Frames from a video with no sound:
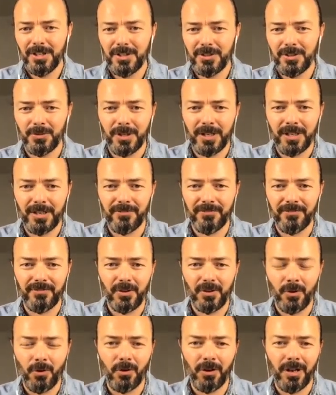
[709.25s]
you have
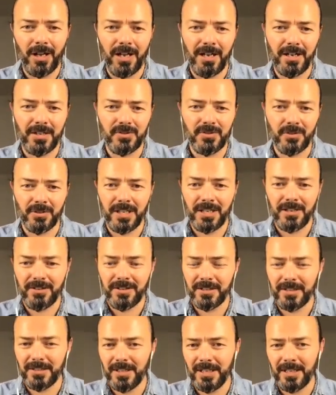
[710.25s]
all eyes on
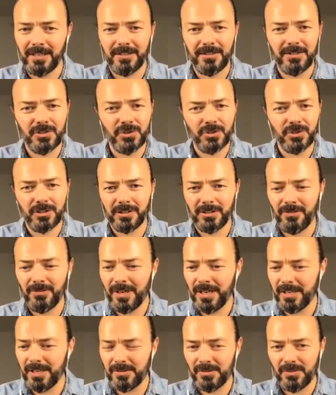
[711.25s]
any any digital
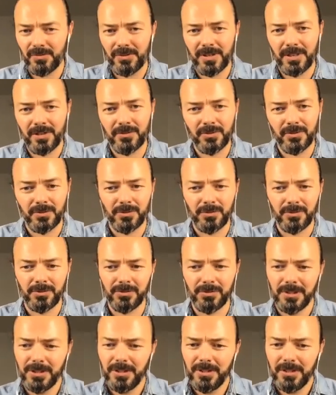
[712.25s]
device around
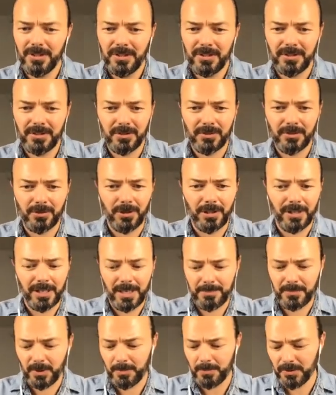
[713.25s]
you, your
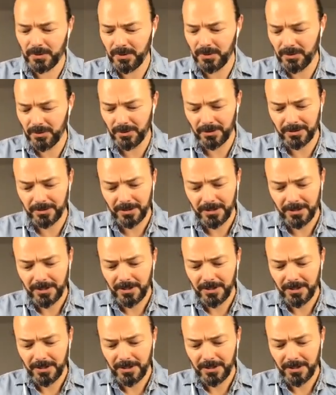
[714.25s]
laptop, your